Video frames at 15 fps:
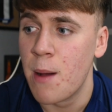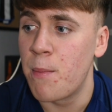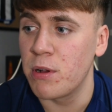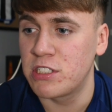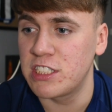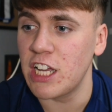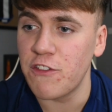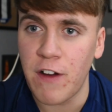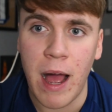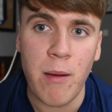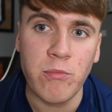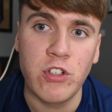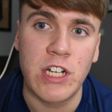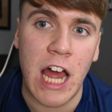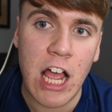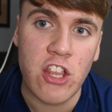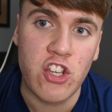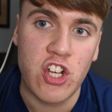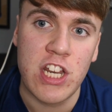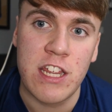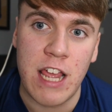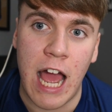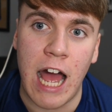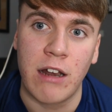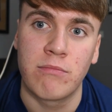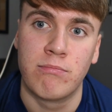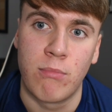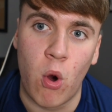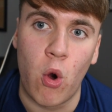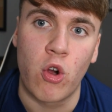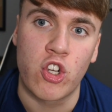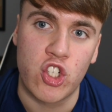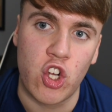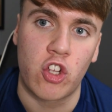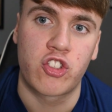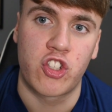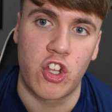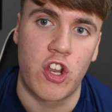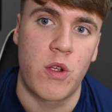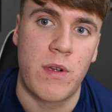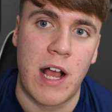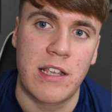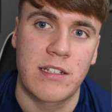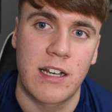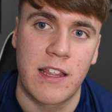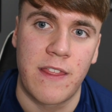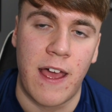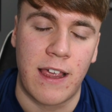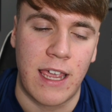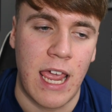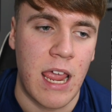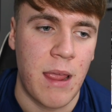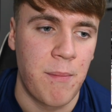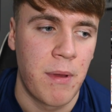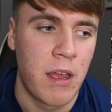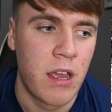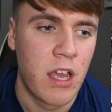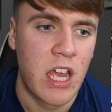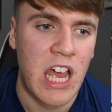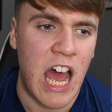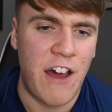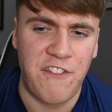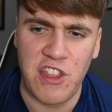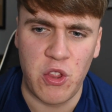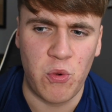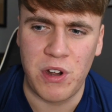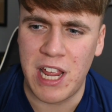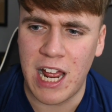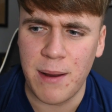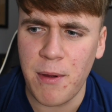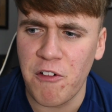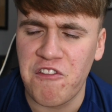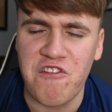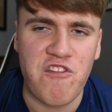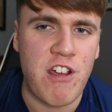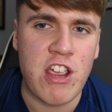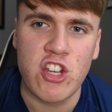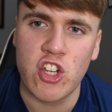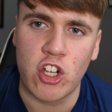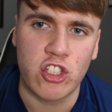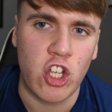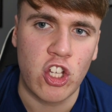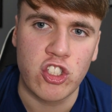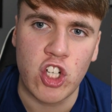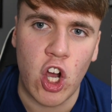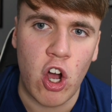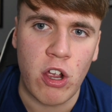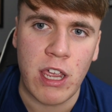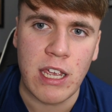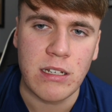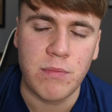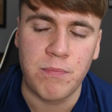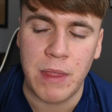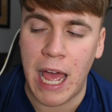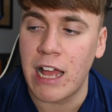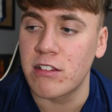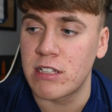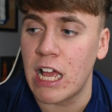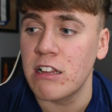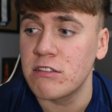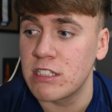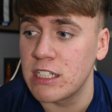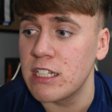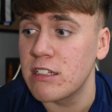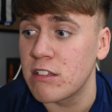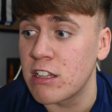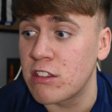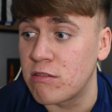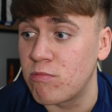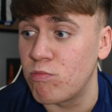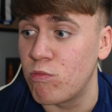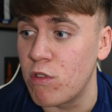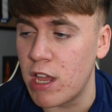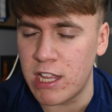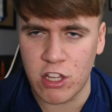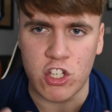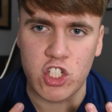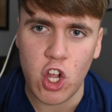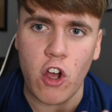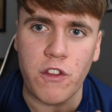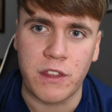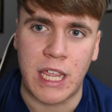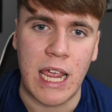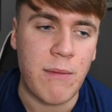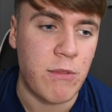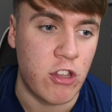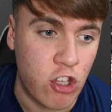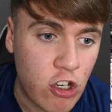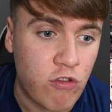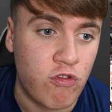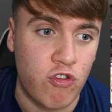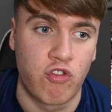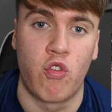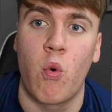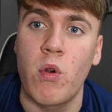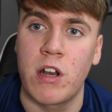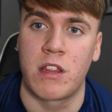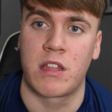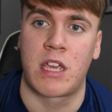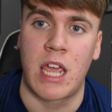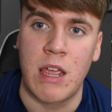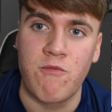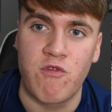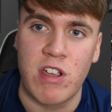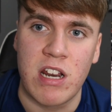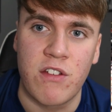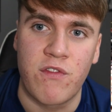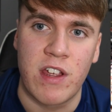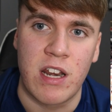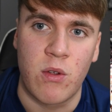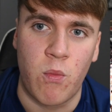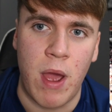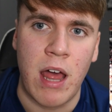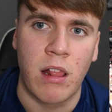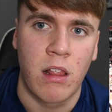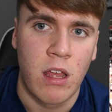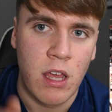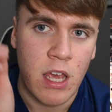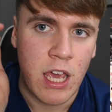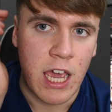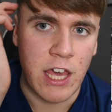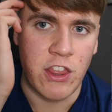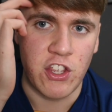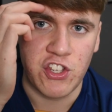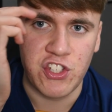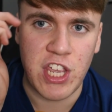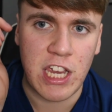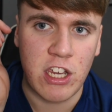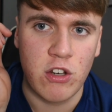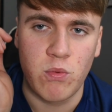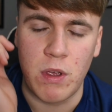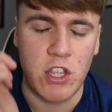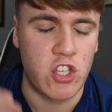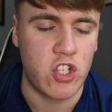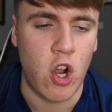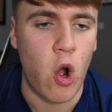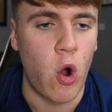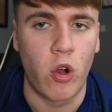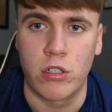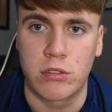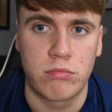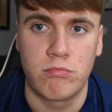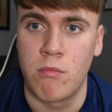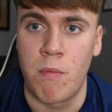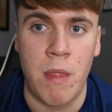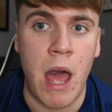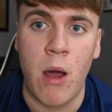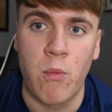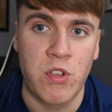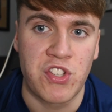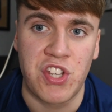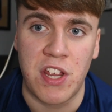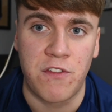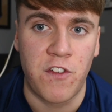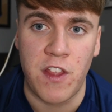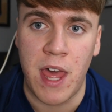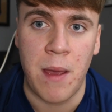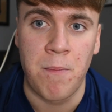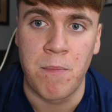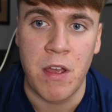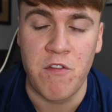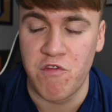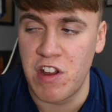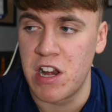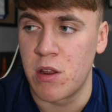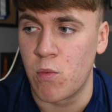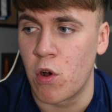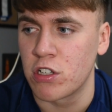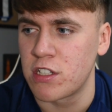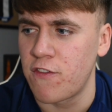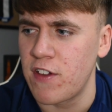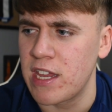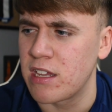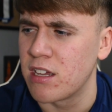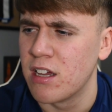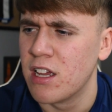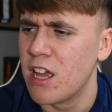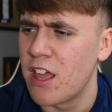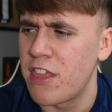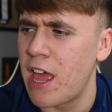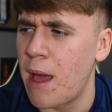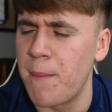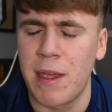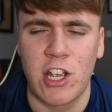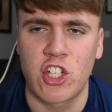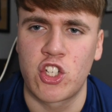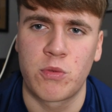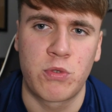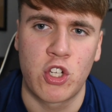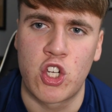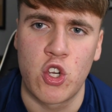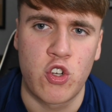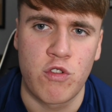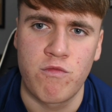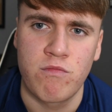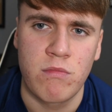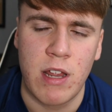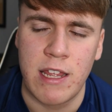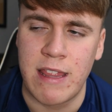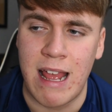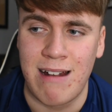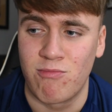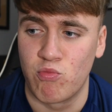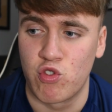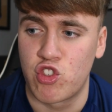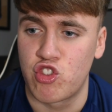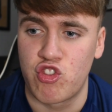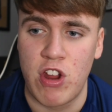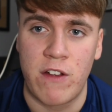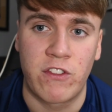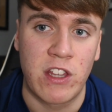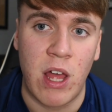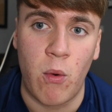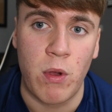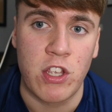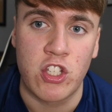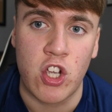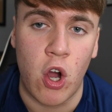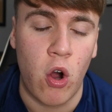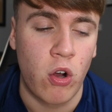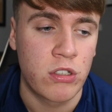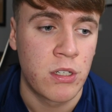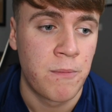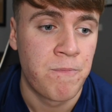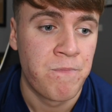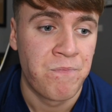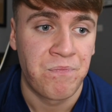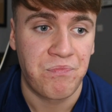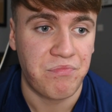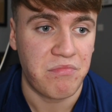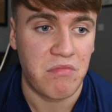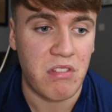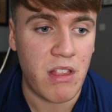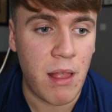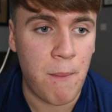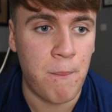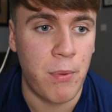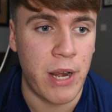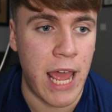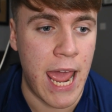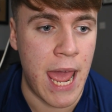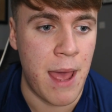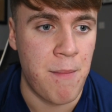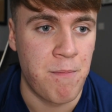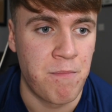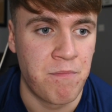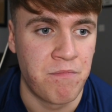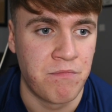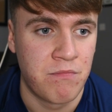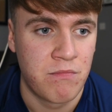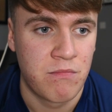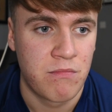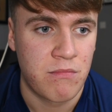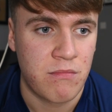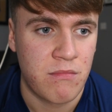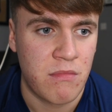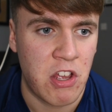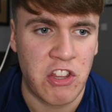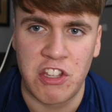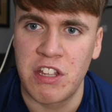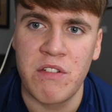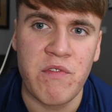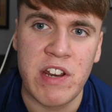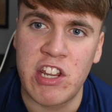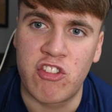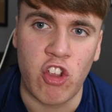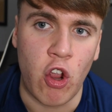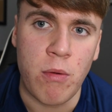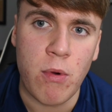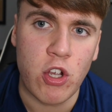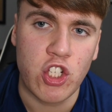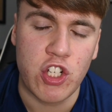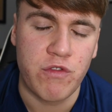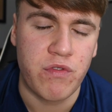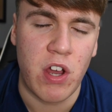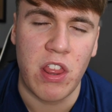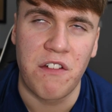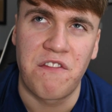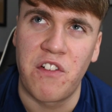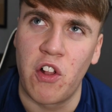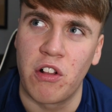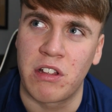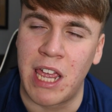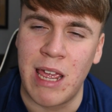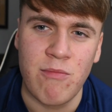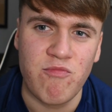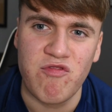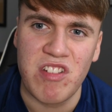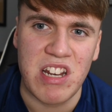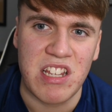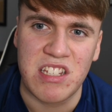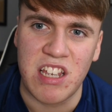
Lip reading: But Southampton actually had more shots than Newcastle in that game. I think they only had about 3 shots on target. In the start of the game, they did grow into the game really, really well. And the second we scored, that was it for them. It really was. I think that would make a substitution, and then straight after that we scored. But they didn't really do much throughout the full game, really.